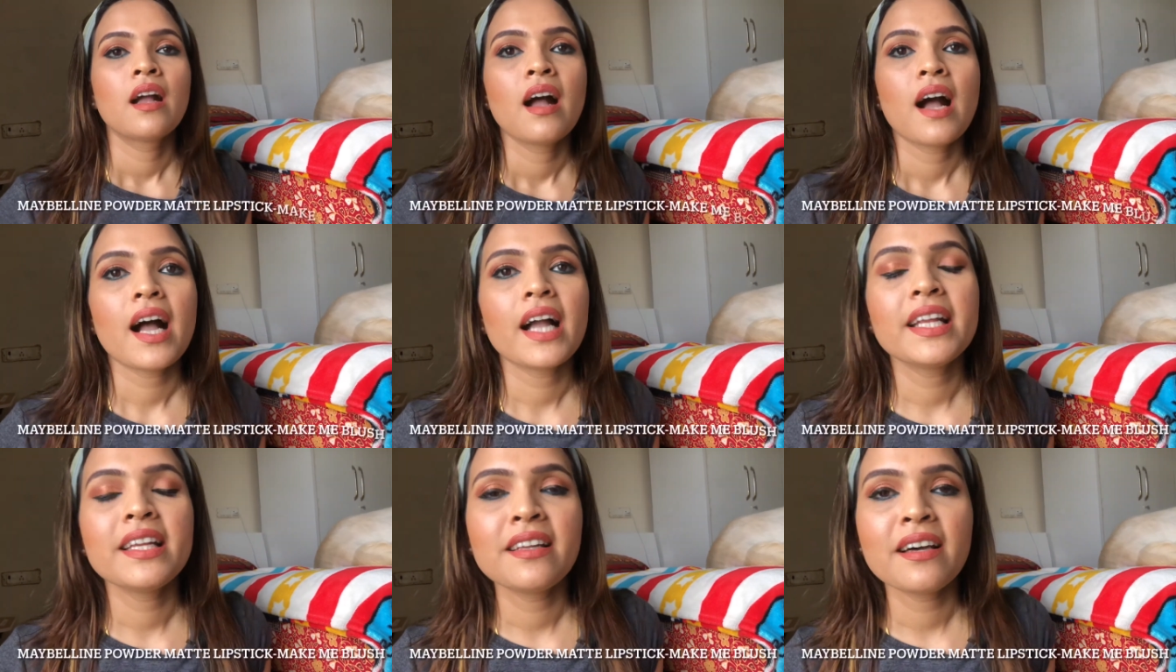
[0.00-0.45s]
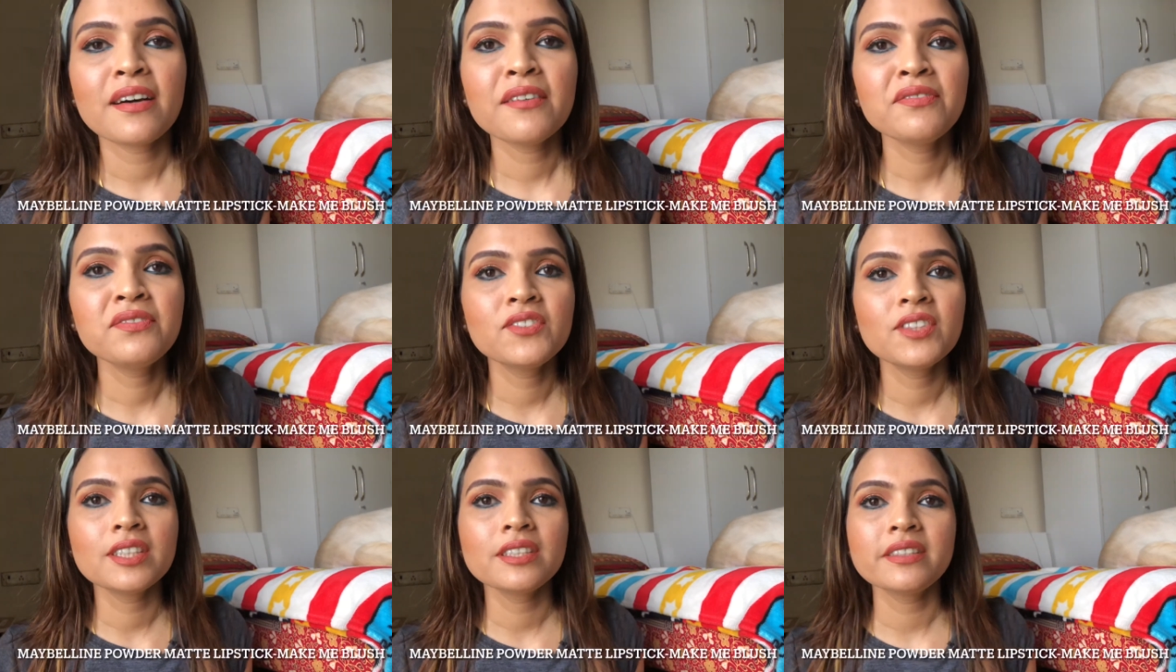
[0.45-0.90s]
I
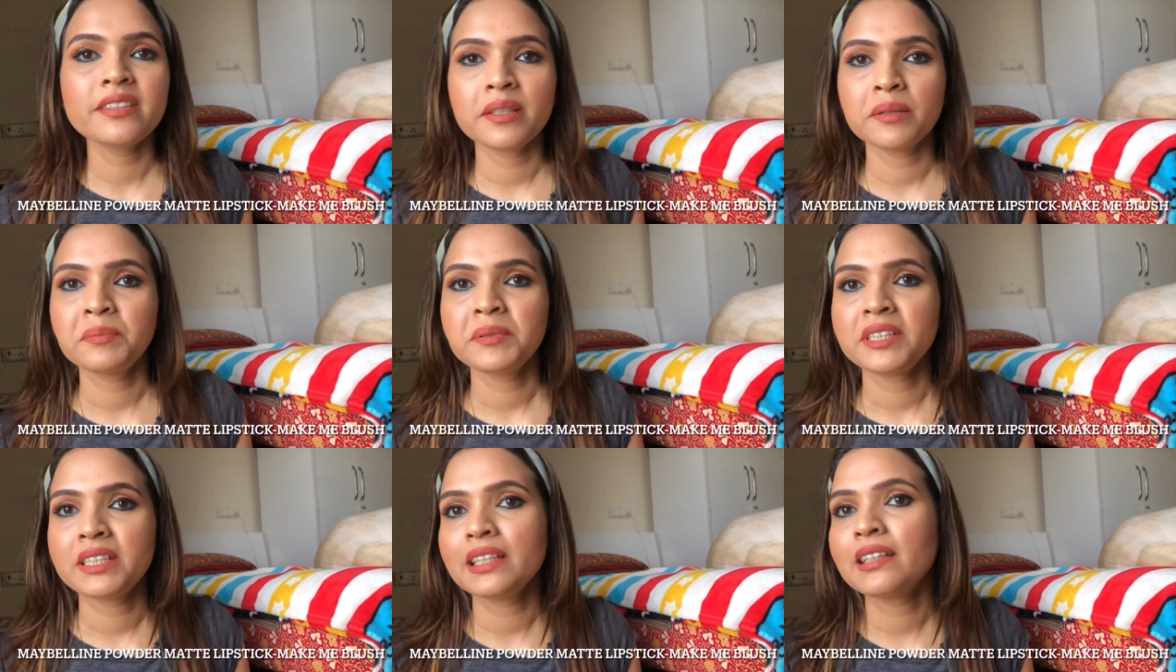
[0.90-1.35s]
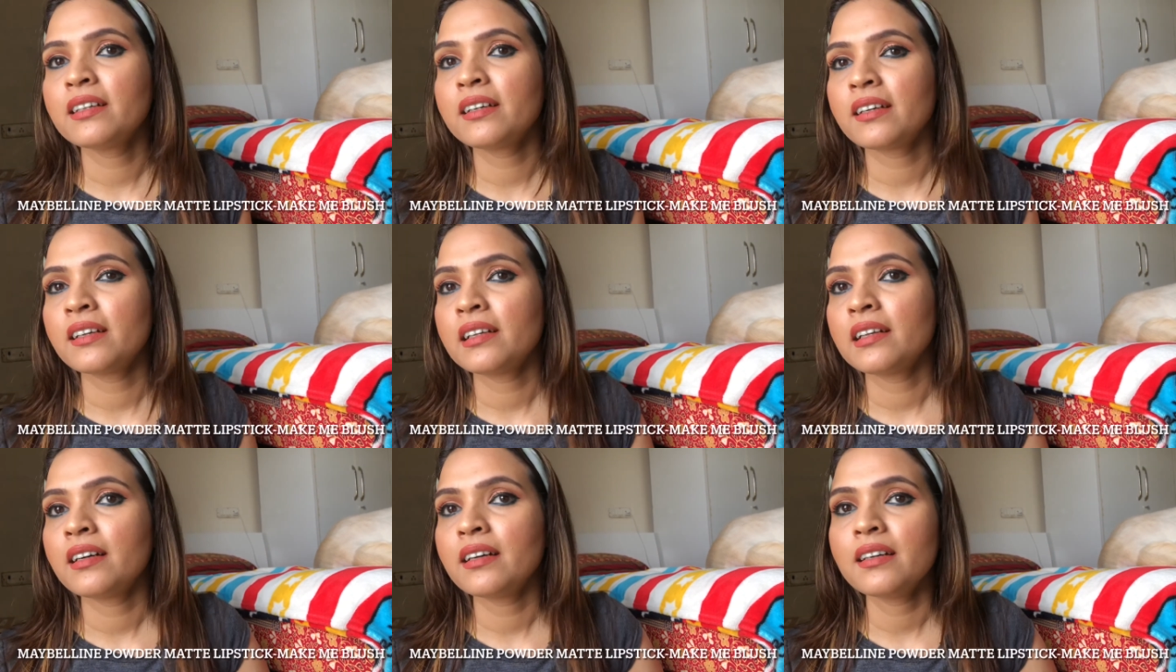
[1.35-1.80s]
love this lipstick
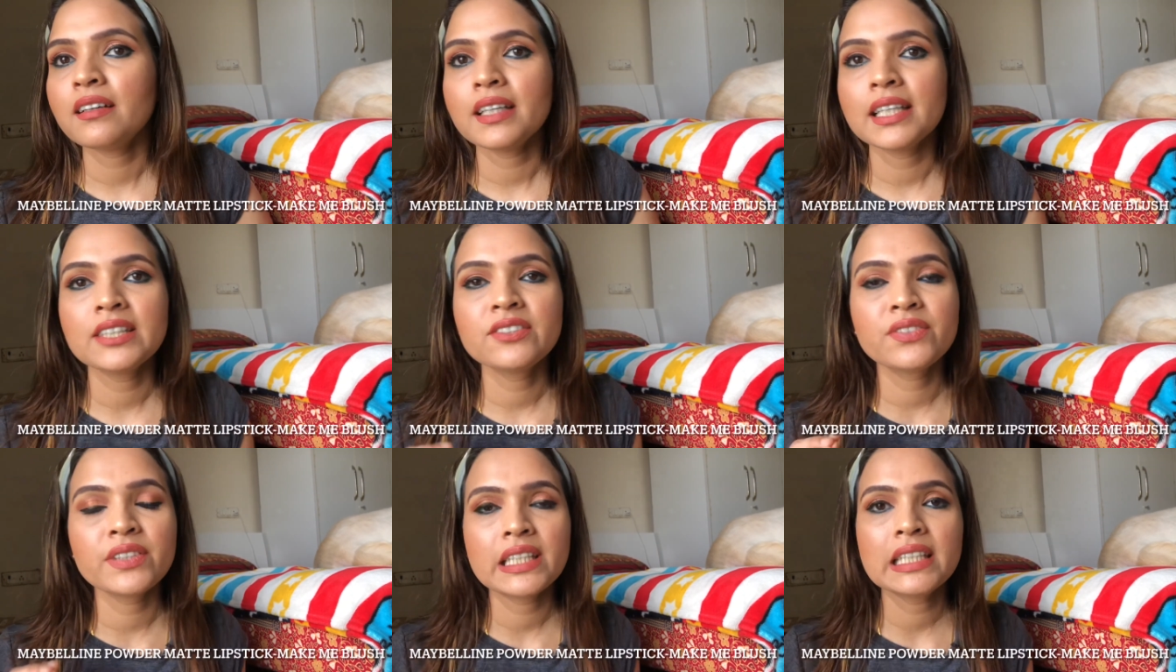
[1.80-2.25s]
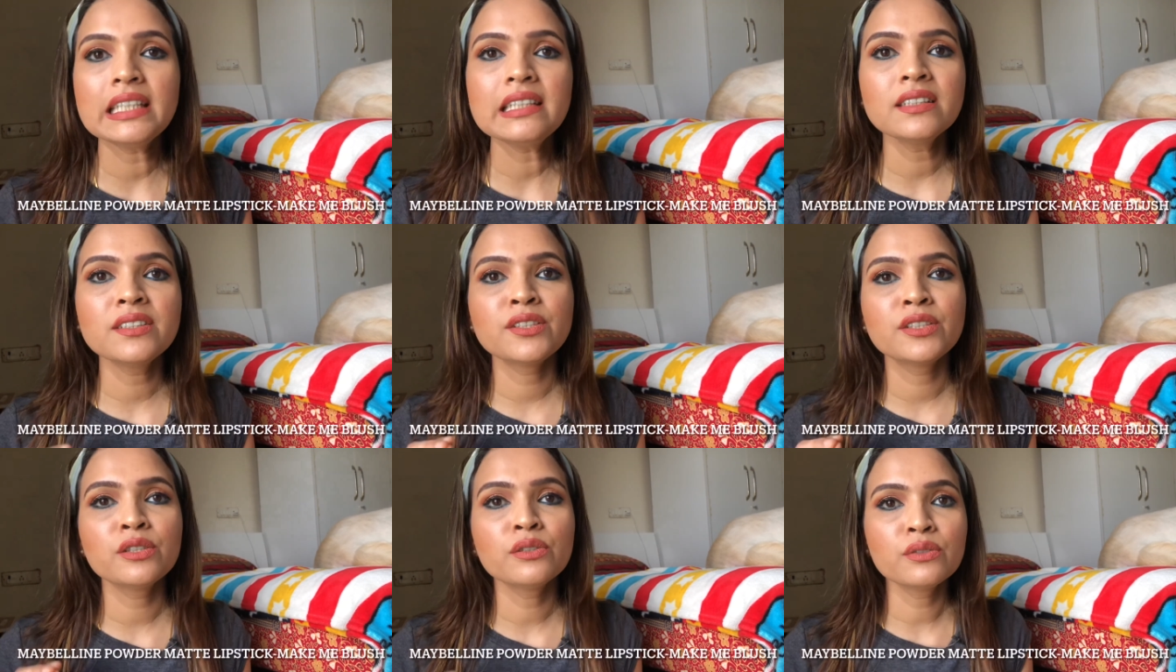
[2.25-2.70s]
color. It really
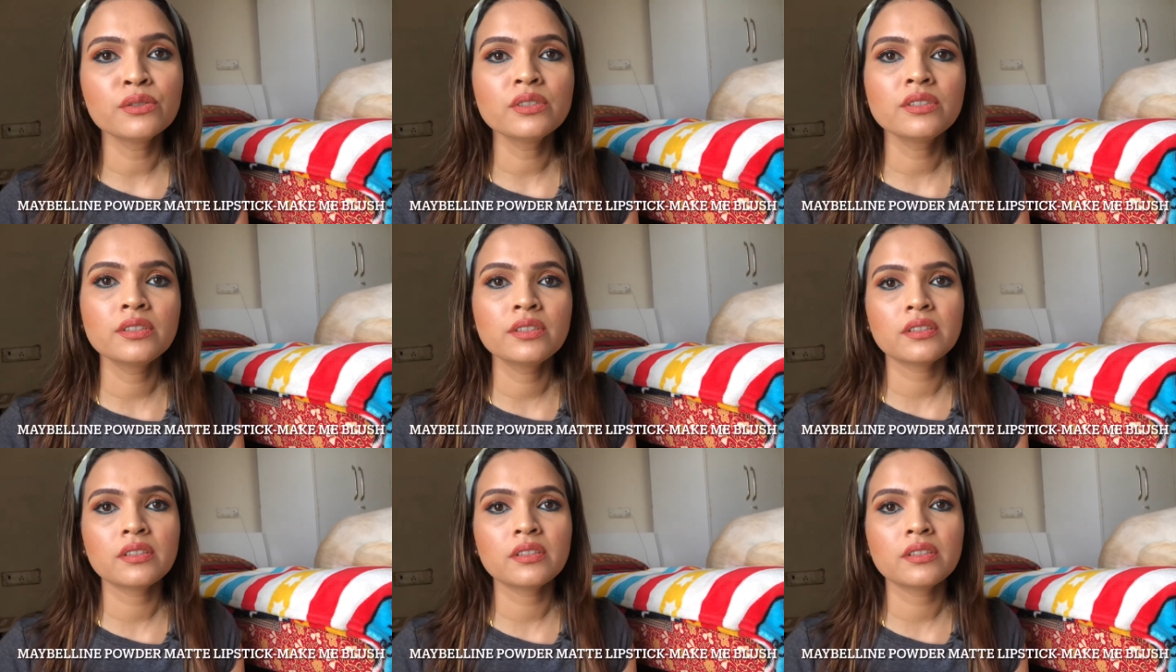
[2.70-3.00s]
suits